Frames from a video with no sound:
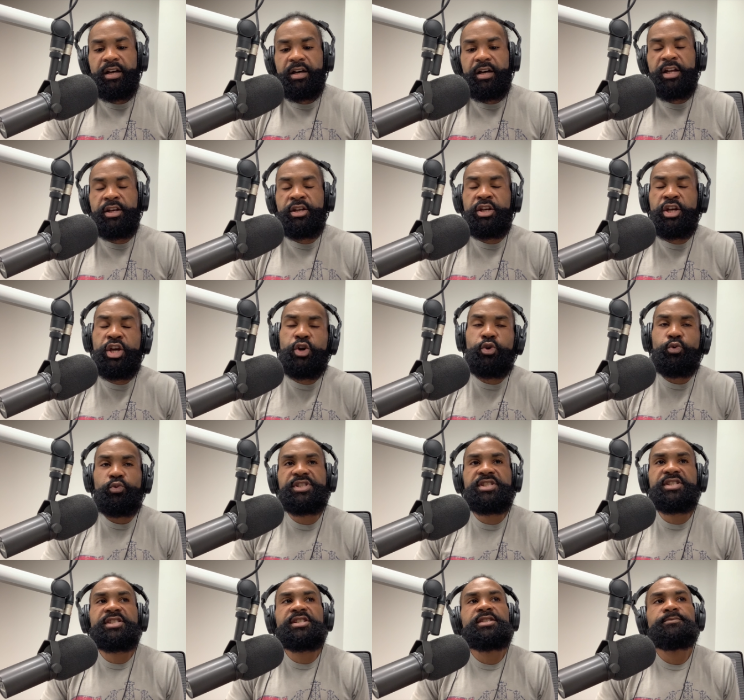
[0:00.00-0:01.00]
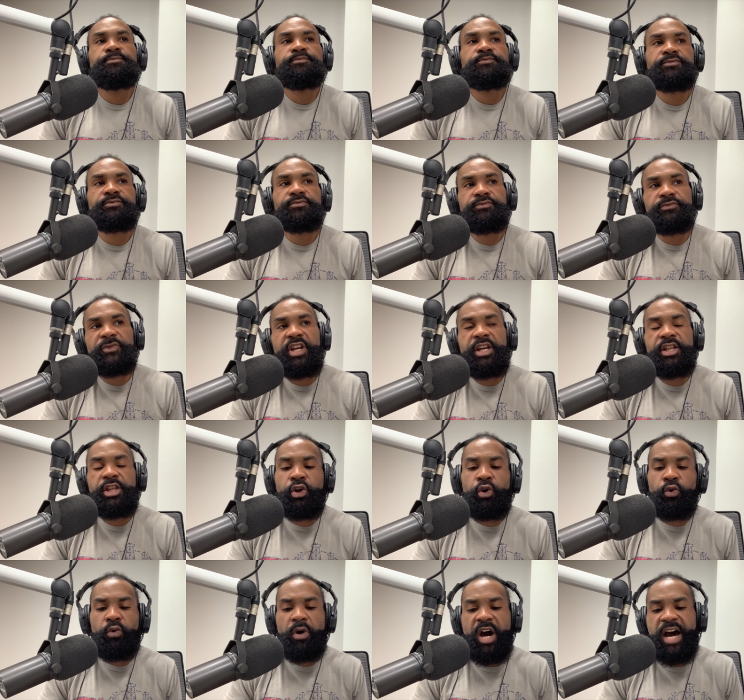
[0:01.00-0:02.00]
a noose in the
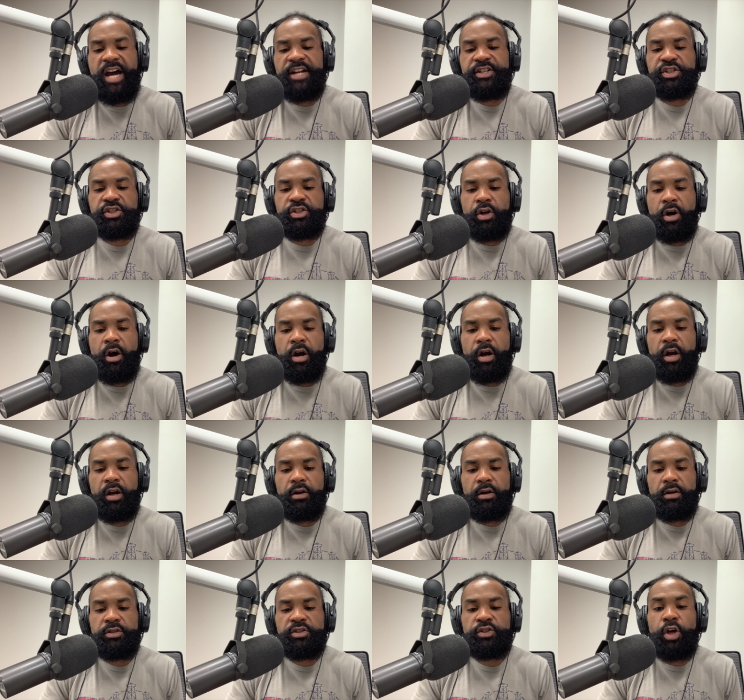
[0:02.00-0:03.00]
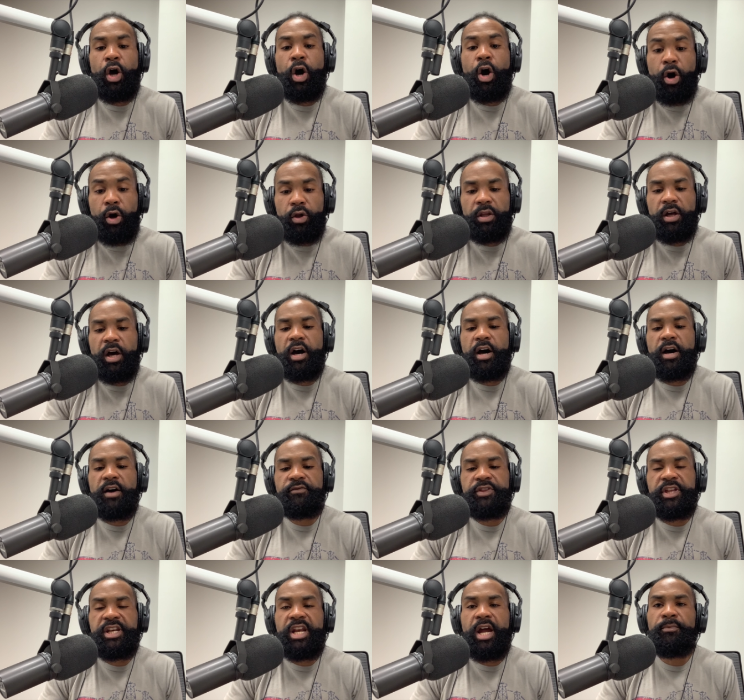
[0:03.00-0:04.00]
garage star stall
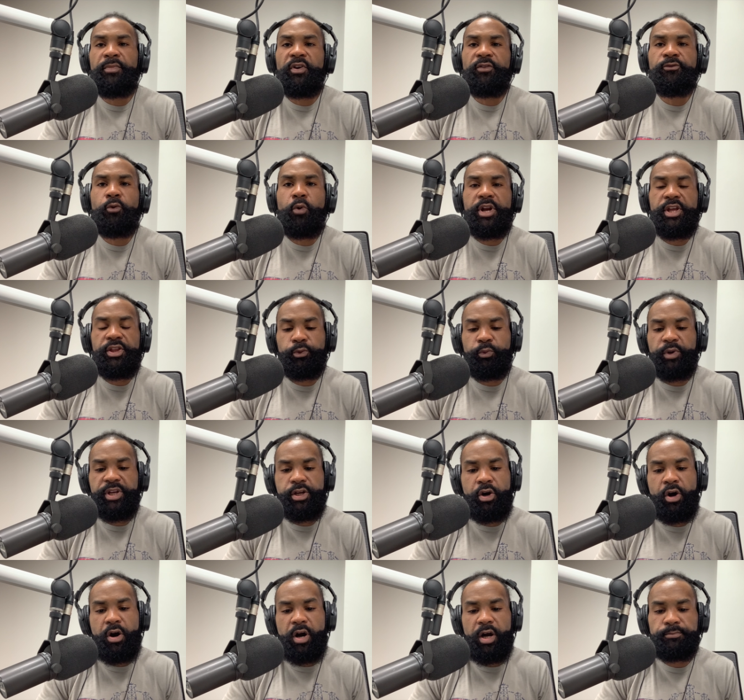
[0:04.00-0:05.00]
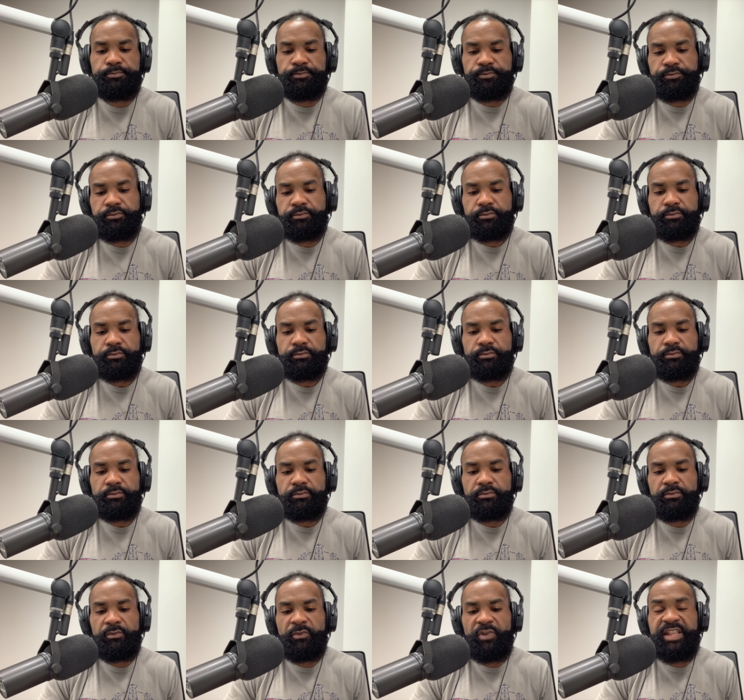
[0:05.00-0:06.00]
of the number 43 car.
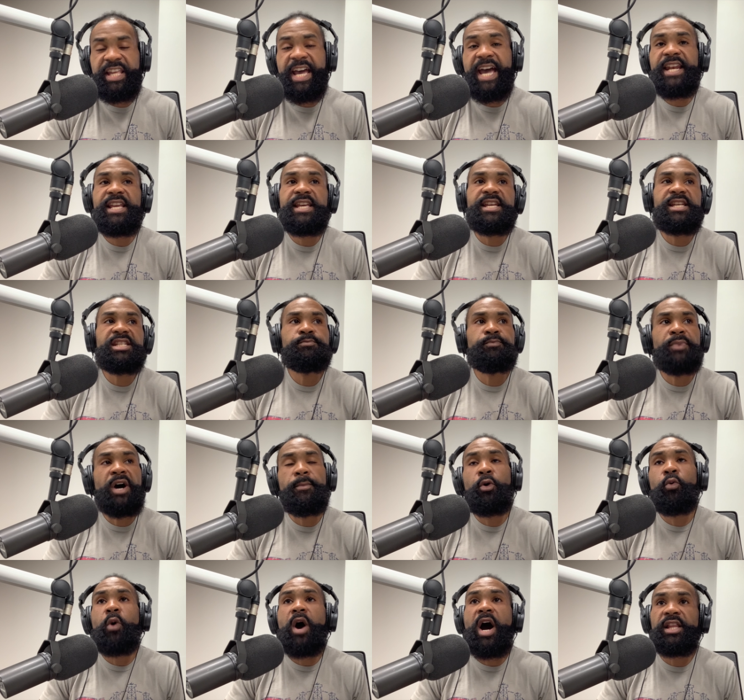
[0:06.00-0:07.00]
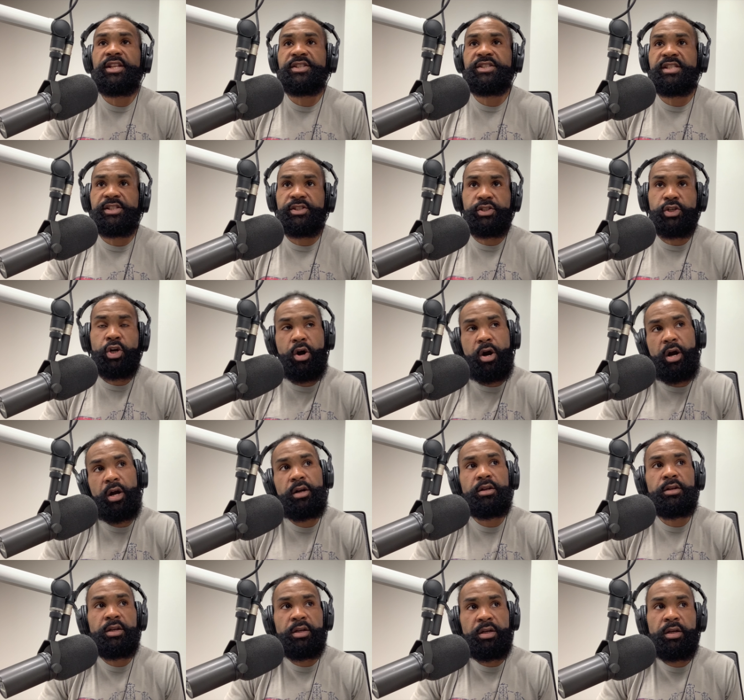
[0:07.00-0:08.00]
That is Bubba Wallace's
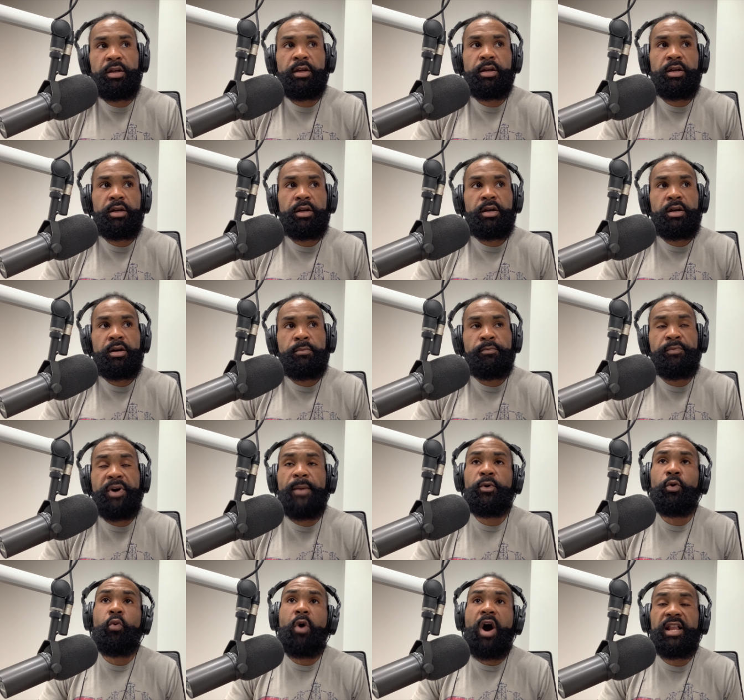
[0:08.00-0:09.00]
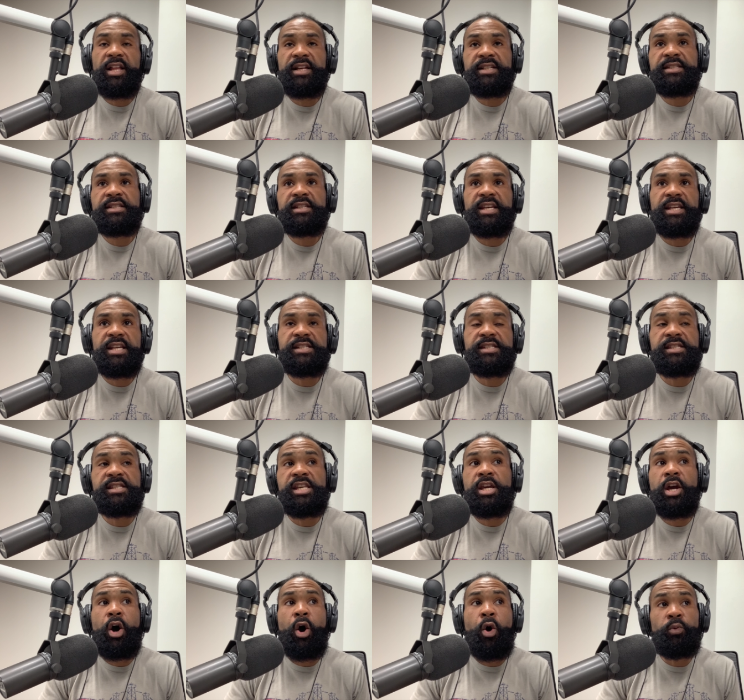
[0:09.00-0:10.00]
car. Bubba Wallace is
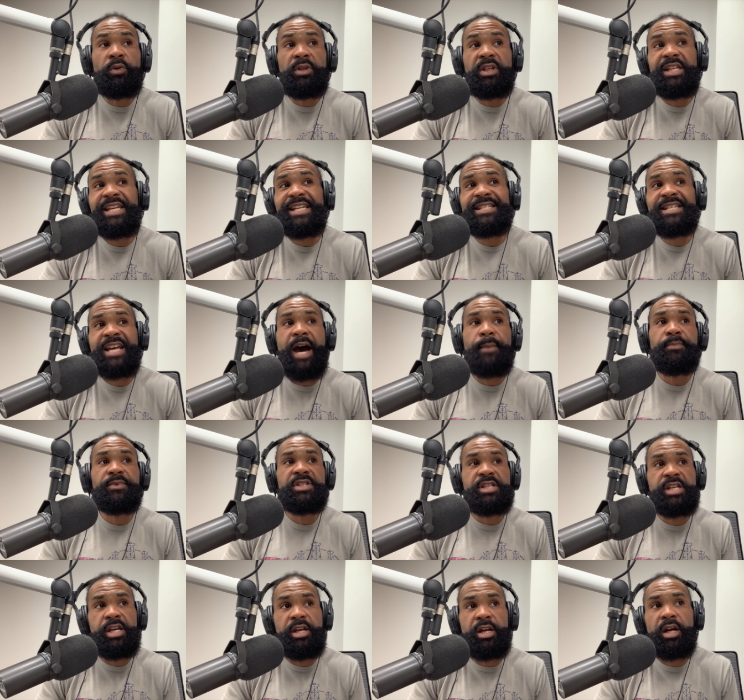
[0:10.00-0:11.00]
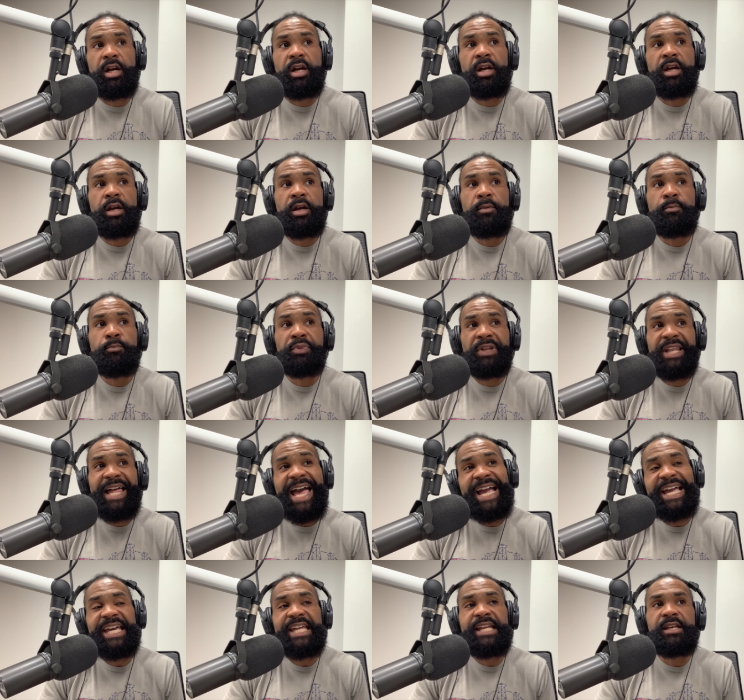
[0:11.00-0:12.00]
the only top tier
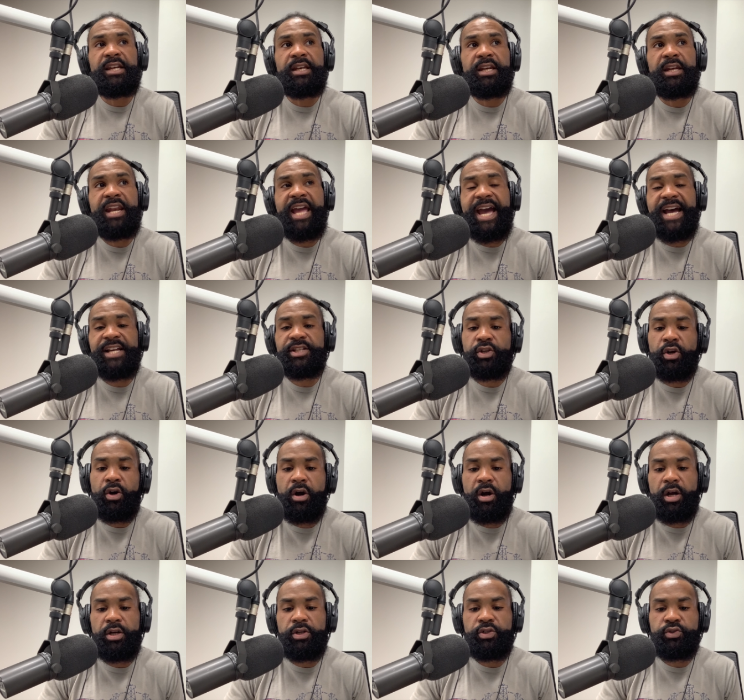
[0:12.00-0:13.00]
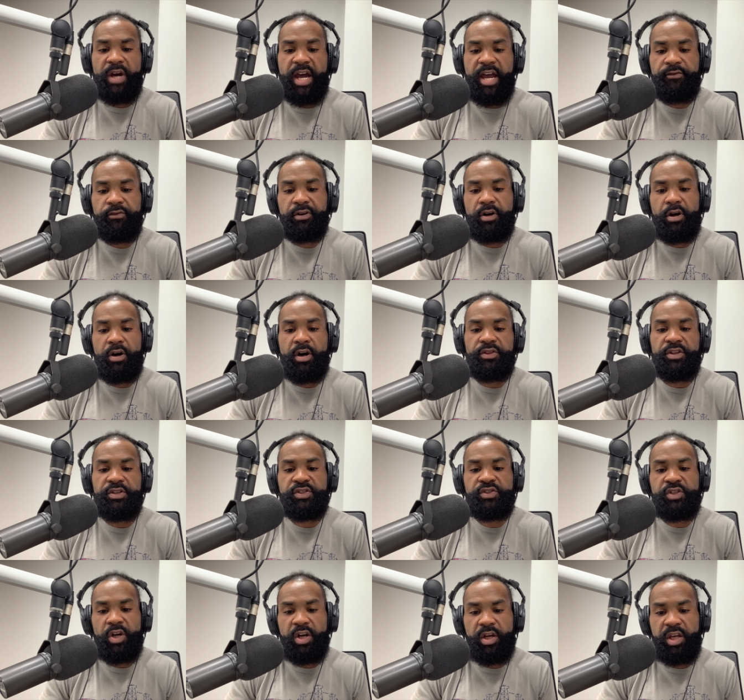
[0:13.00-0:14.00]
black NASCAR driver on the
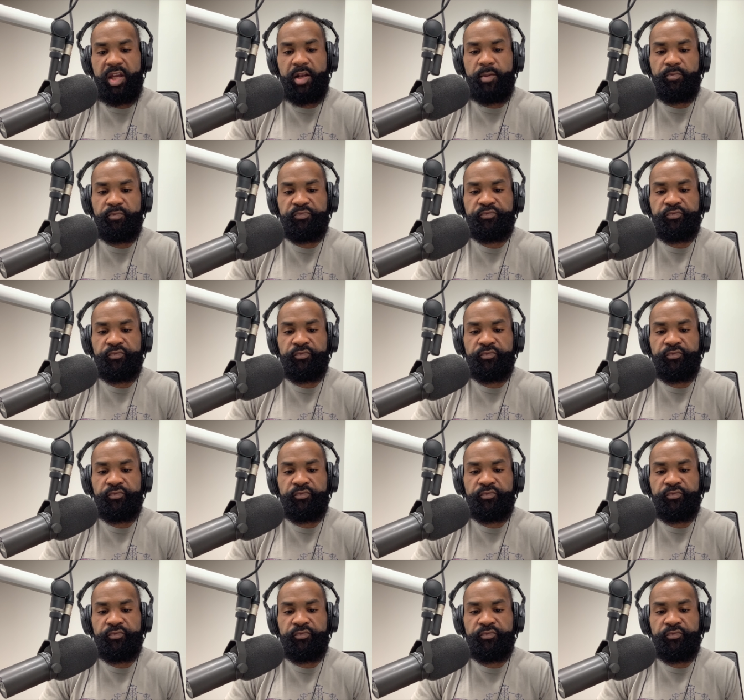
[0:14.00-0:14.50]
circuit.